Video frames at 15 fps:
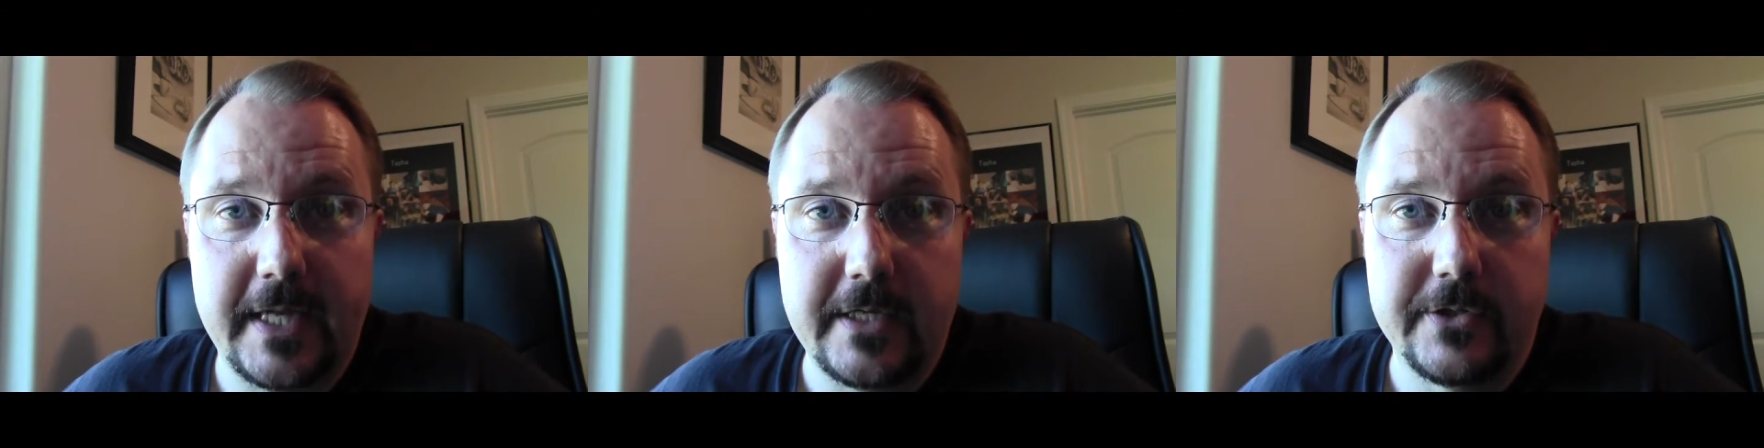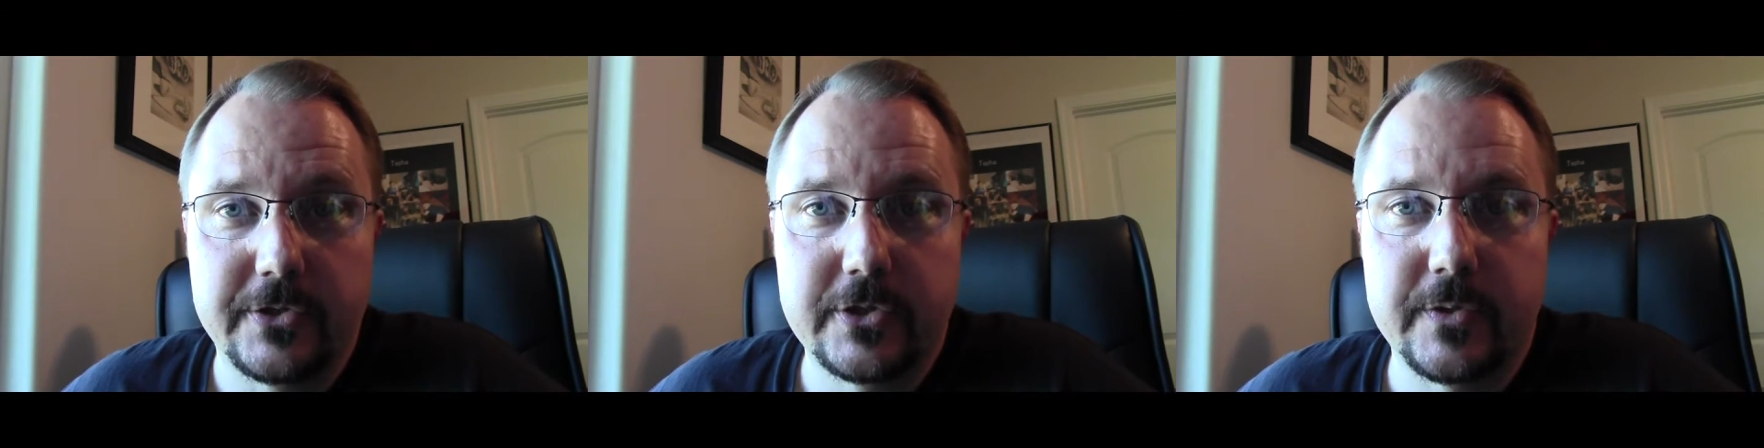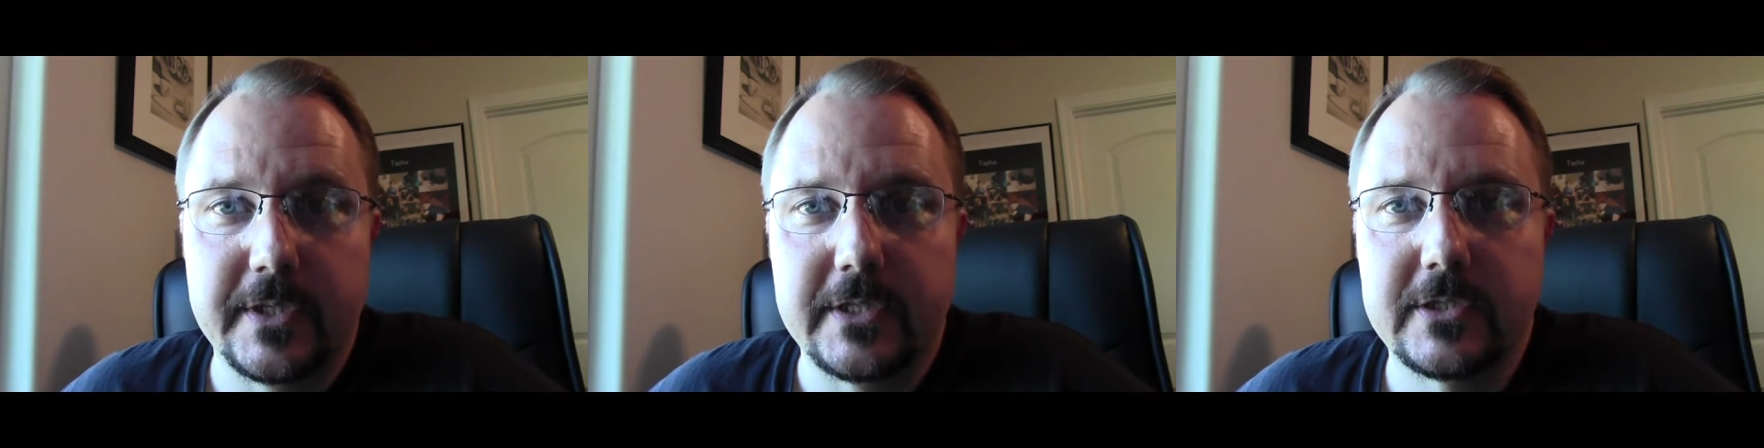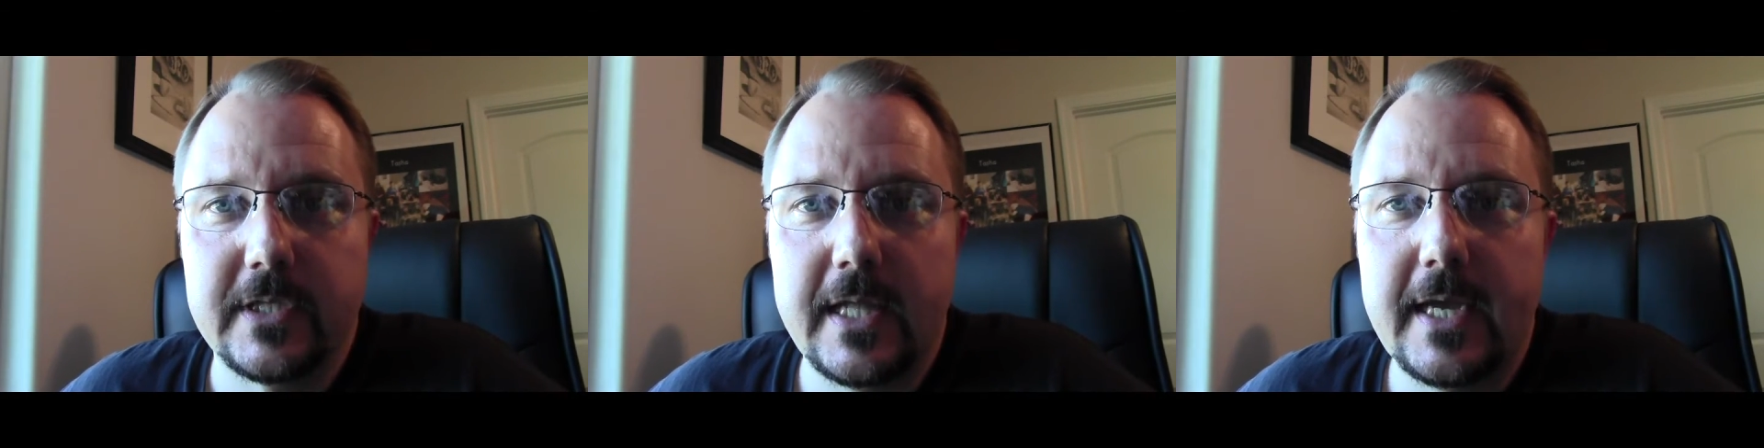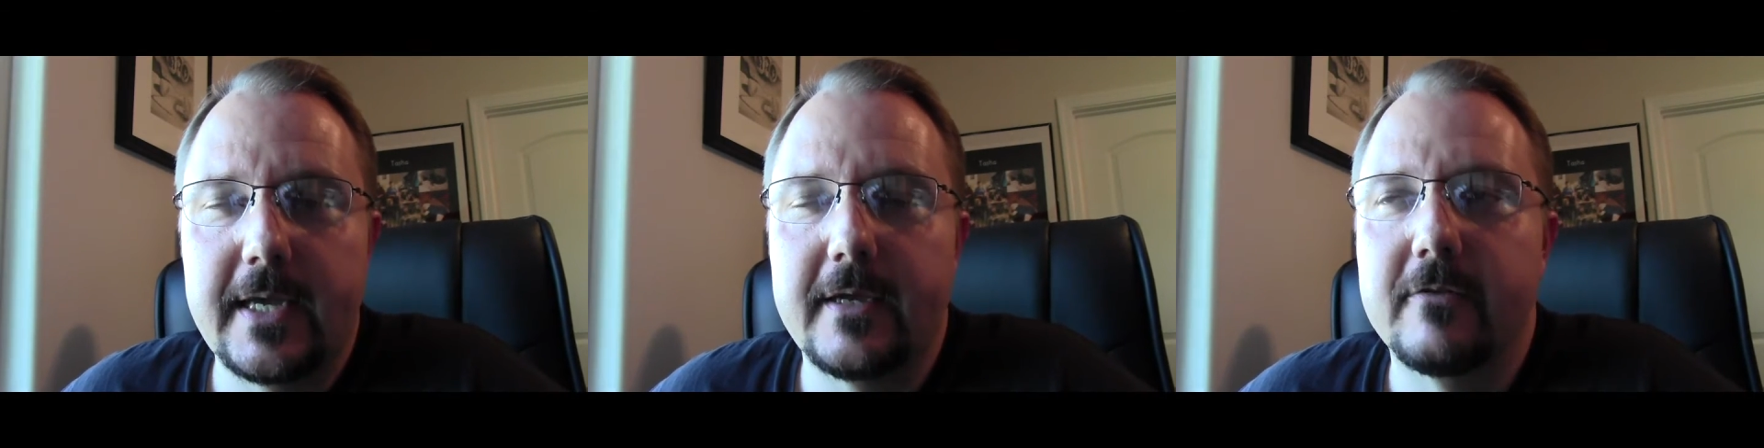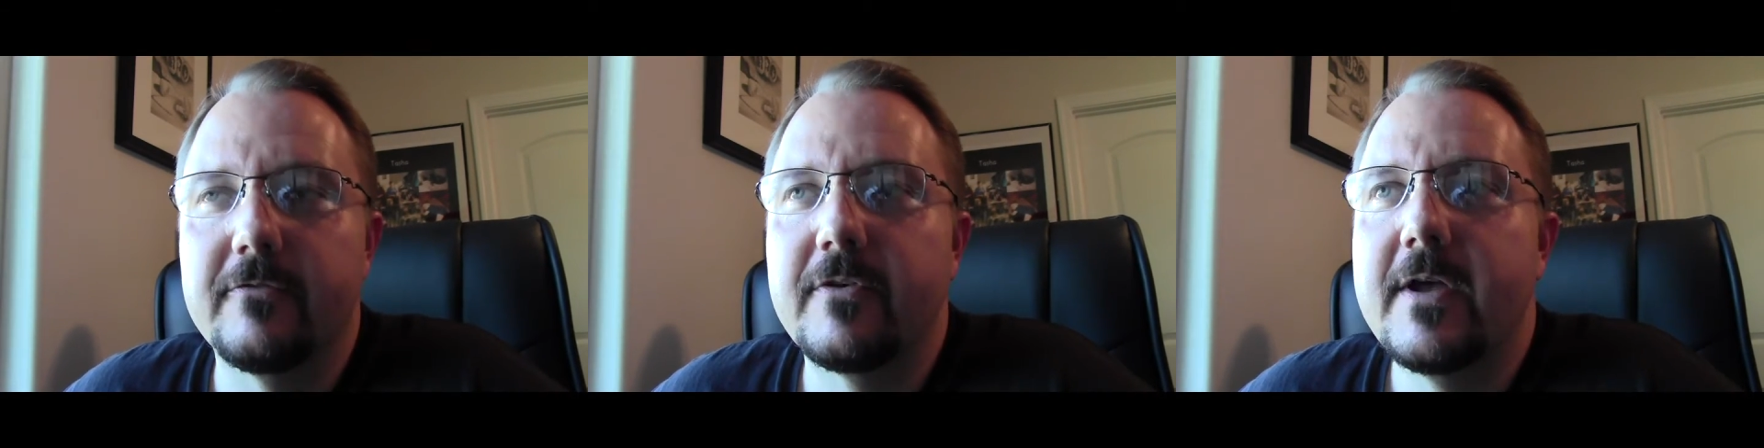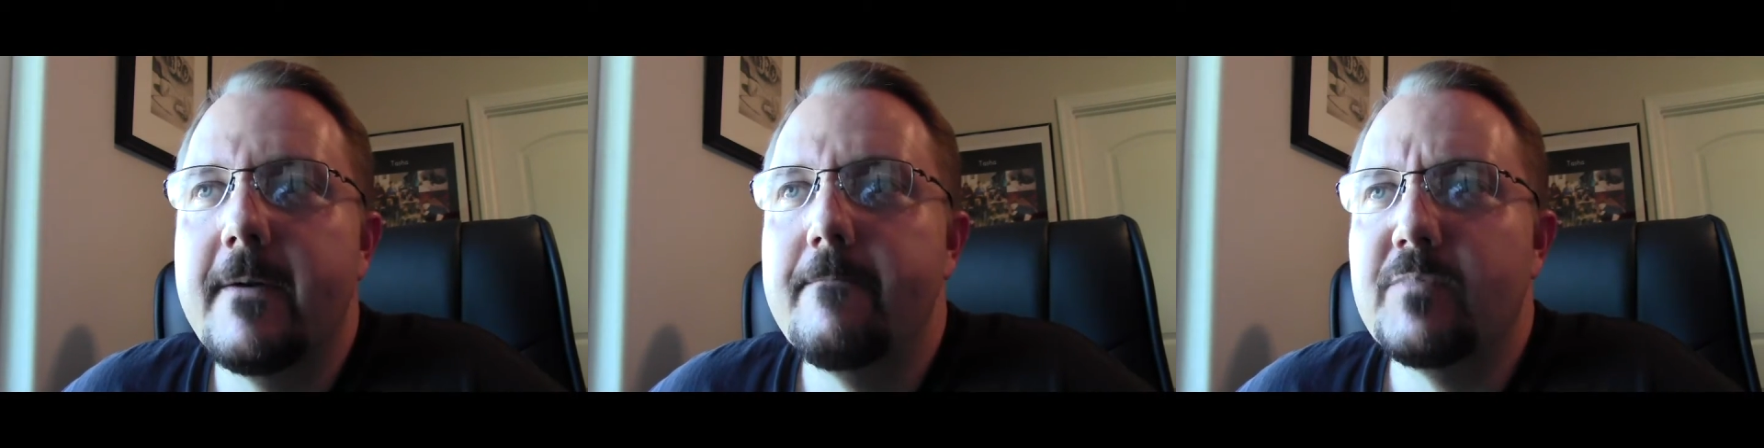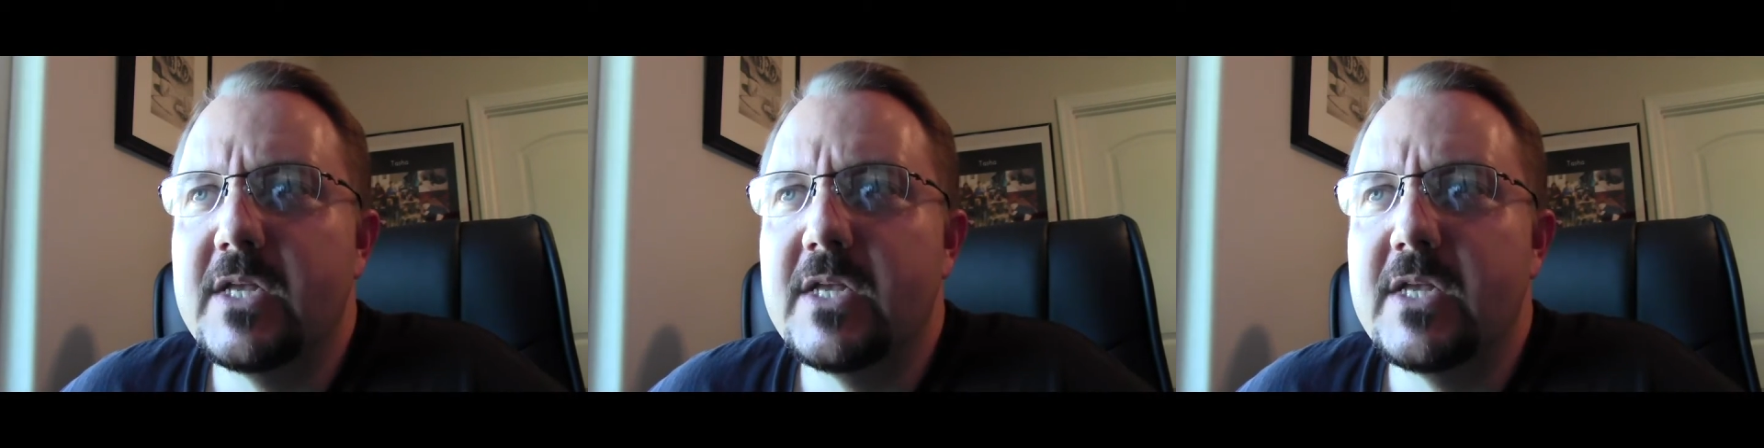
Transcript: and discreet slave